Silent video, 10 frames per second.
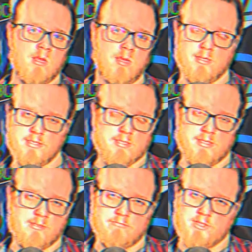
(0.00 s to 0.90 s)
until
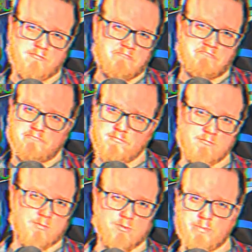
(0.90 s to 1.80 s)
then, just
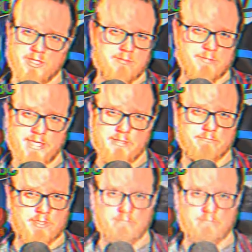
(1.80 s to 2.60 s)
go play some games.